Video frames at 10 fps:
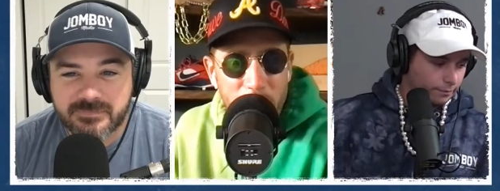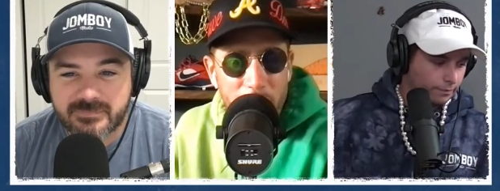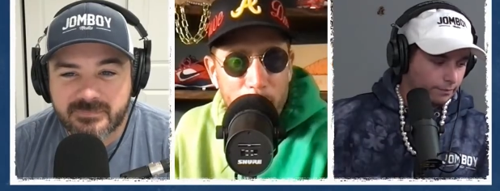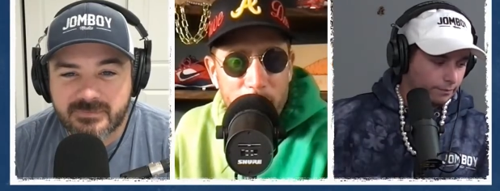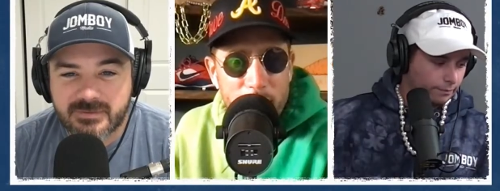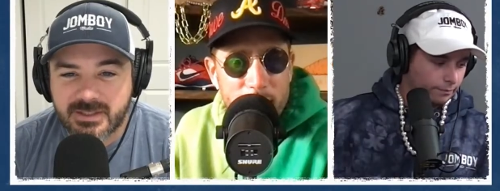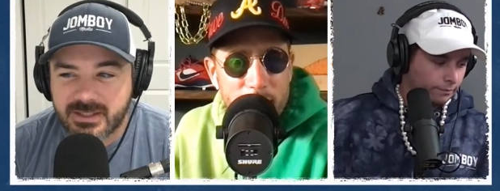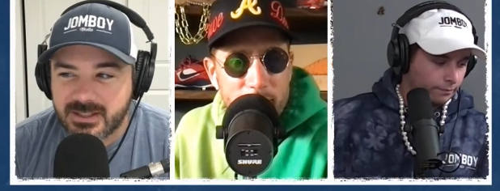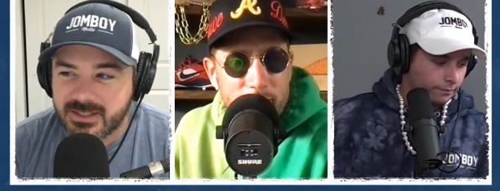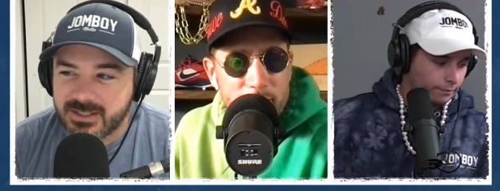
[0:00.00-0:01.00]
Speaker 1: what
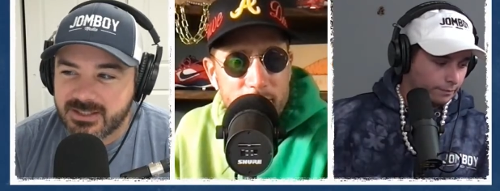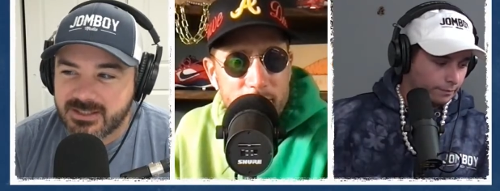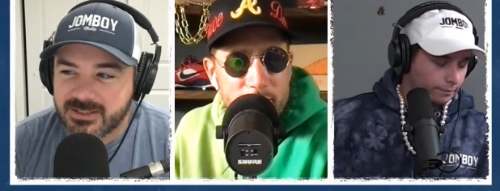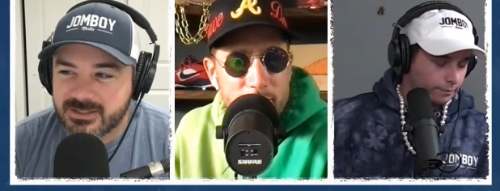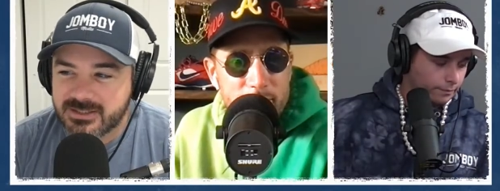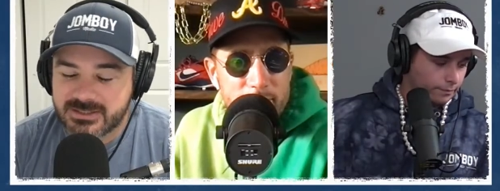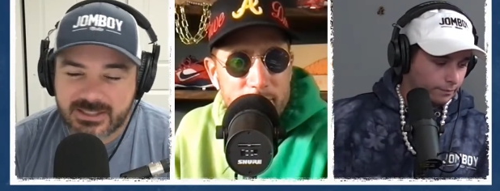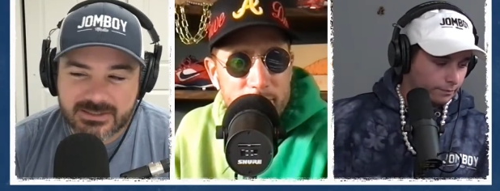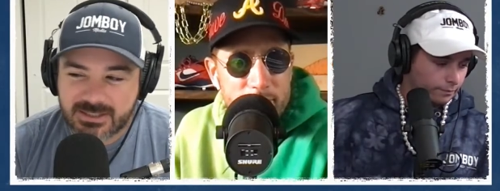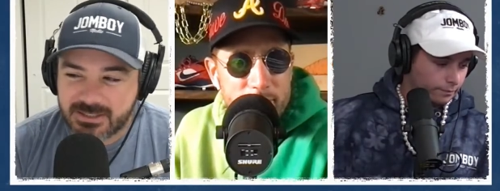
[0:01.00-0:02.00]
happened?
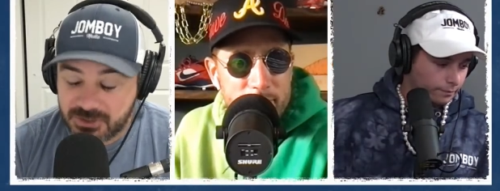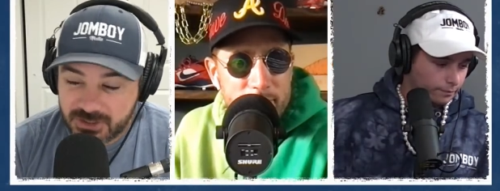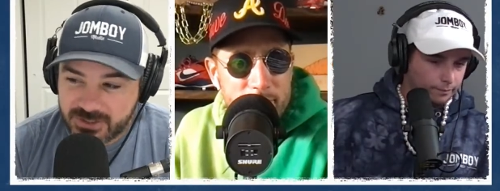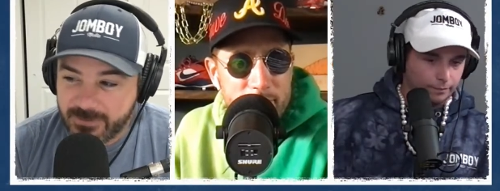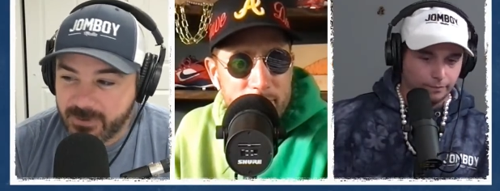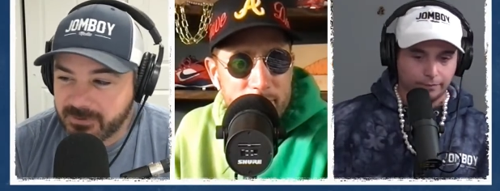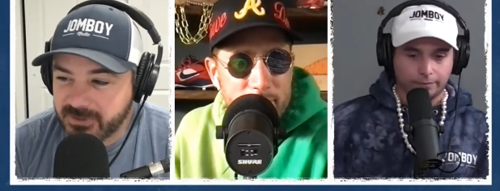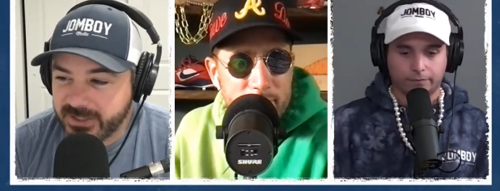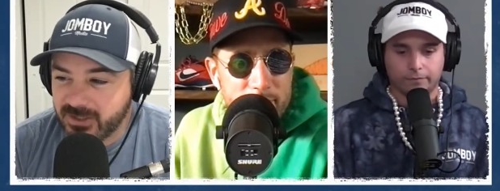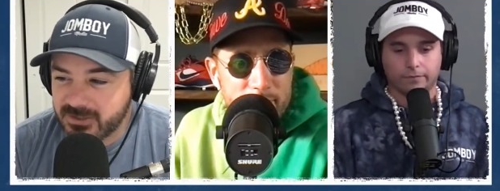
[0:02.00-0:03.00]
it just came on
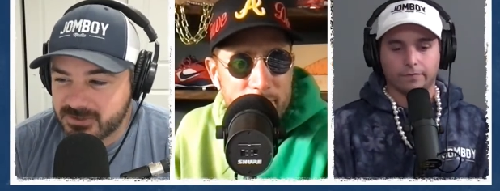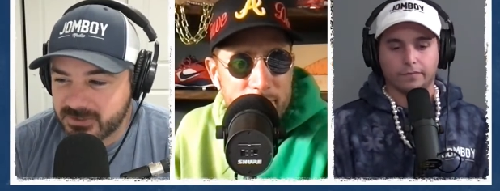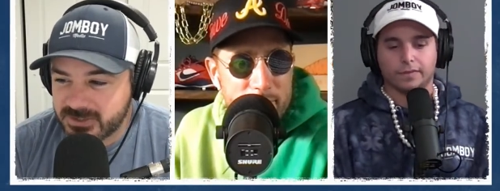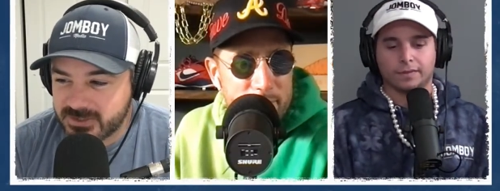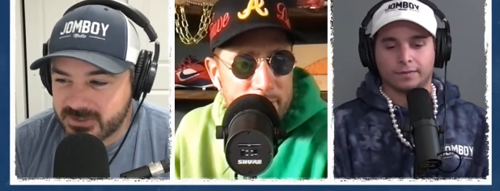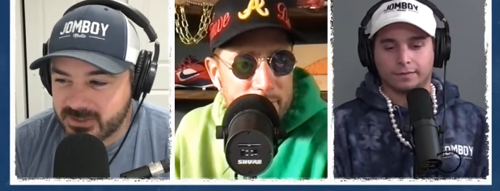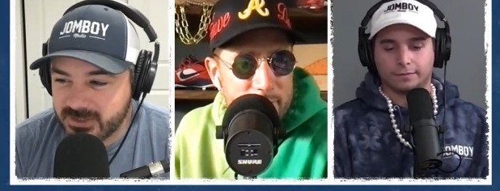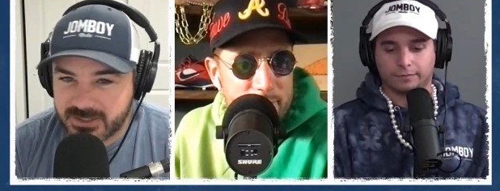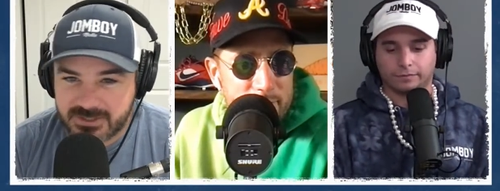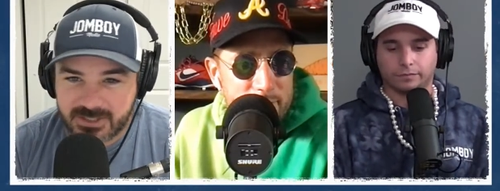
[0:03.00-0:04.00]
my radar, so this is
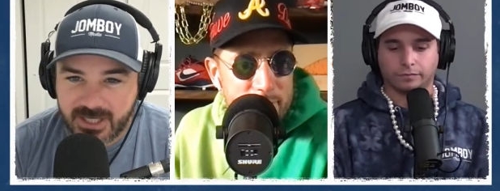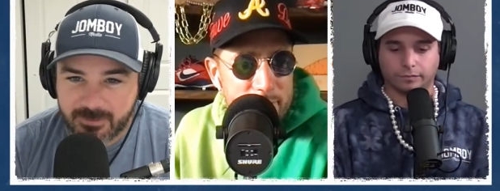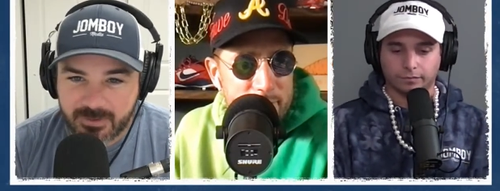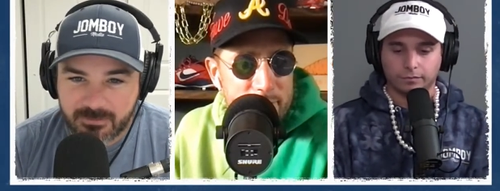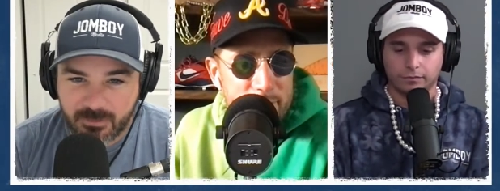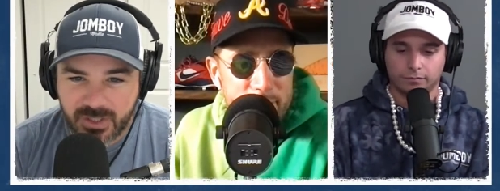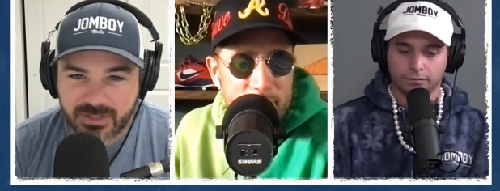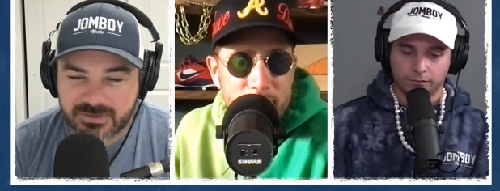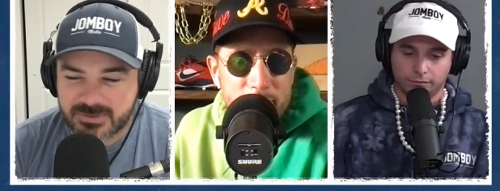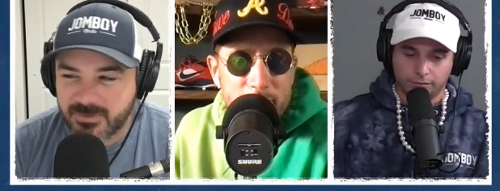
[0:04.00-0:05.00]
an aside. But
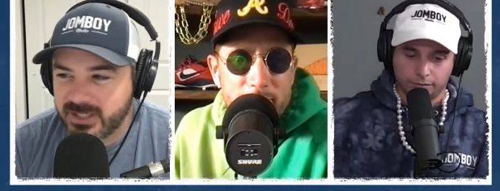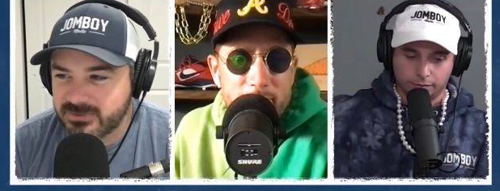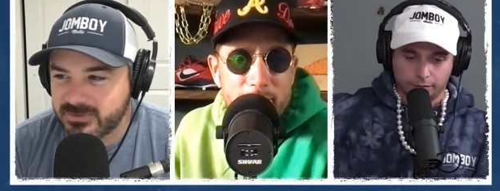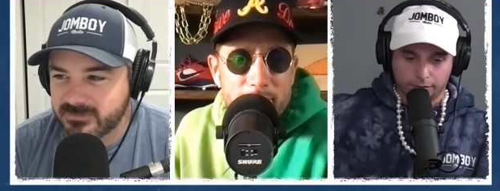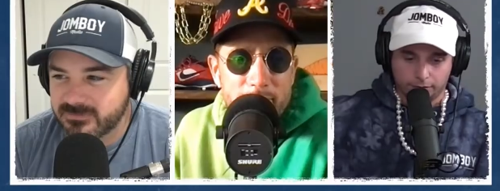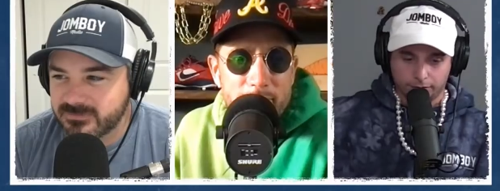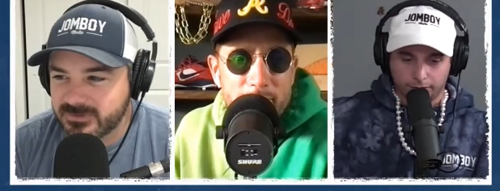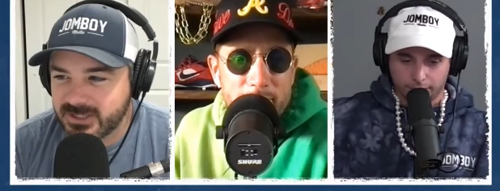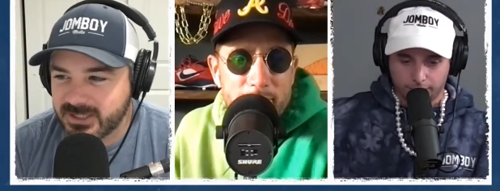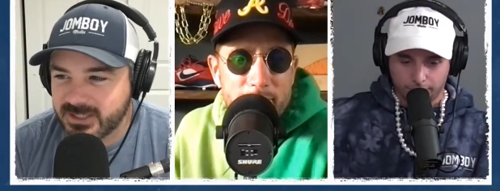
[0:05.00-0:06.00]
Moylan responded to him.
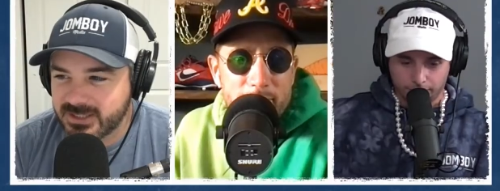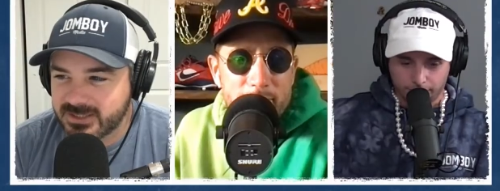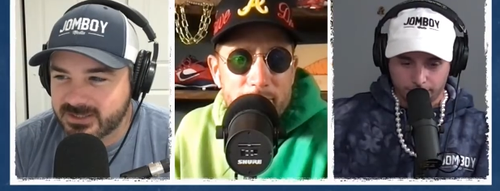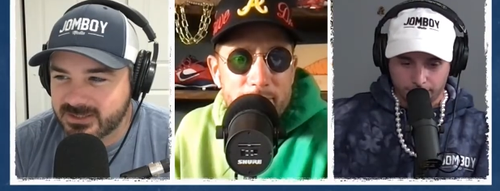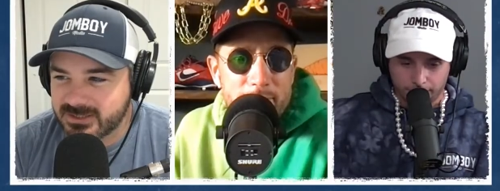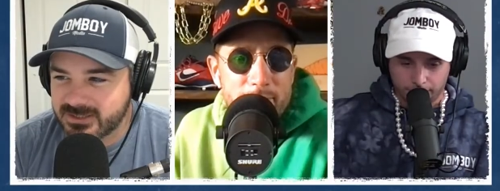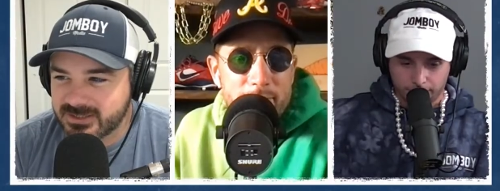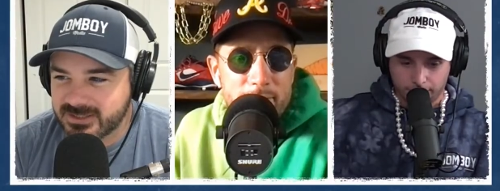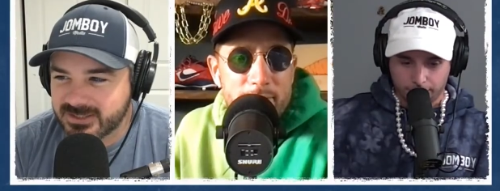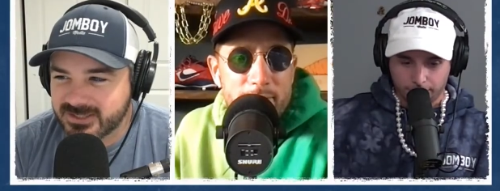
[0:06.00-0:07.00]
Uh,
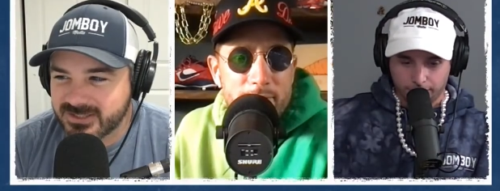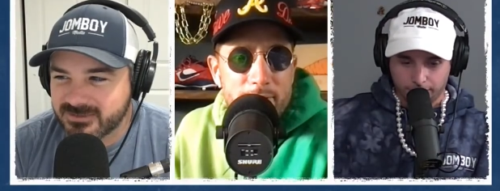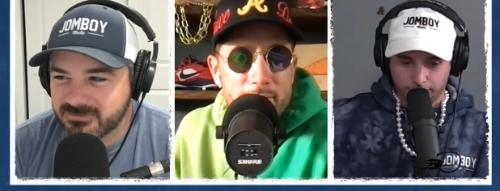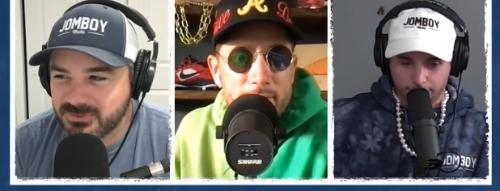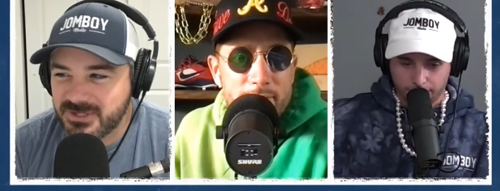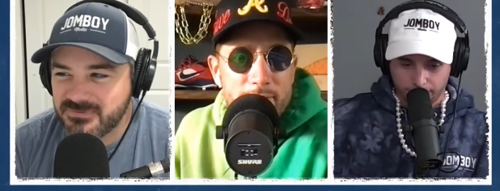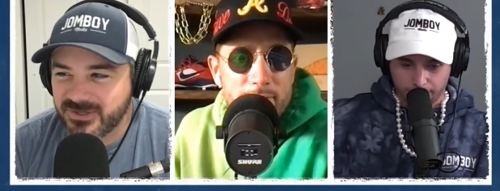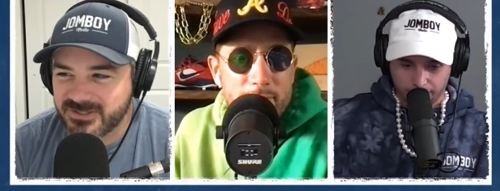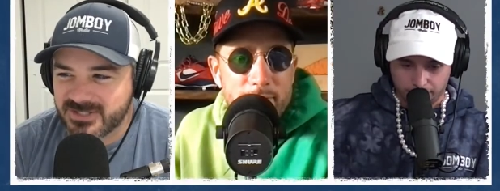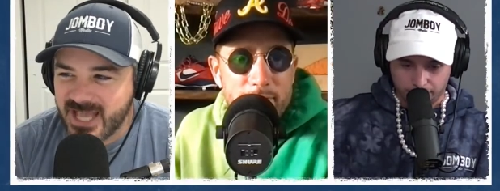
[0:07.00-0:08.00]
pretty
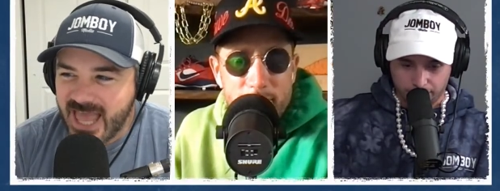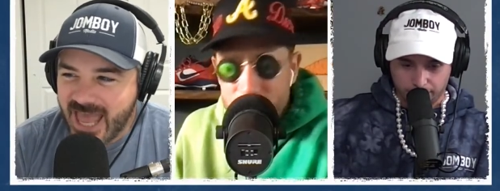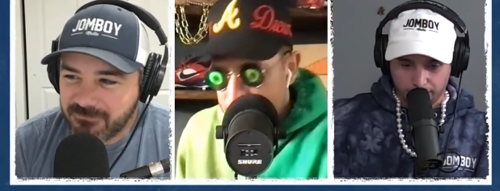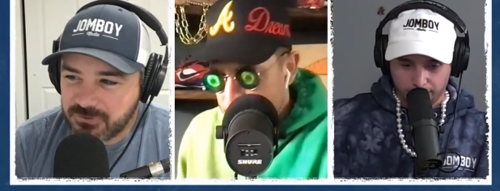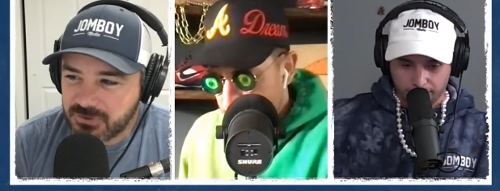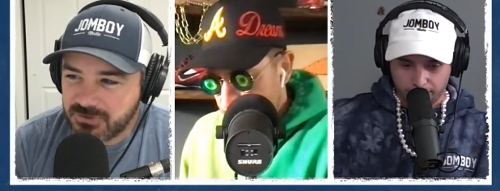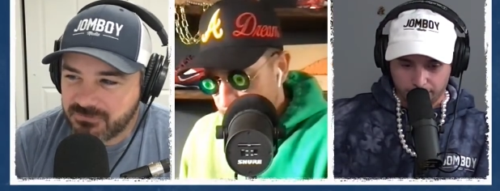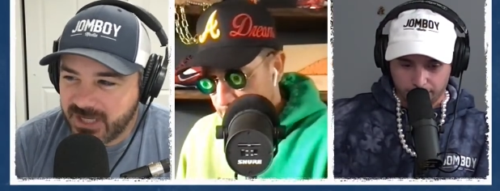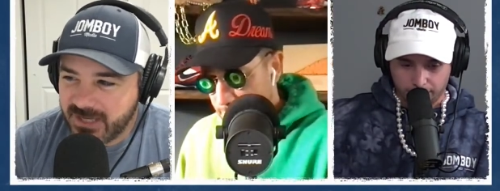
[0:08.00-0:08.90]
funny. After the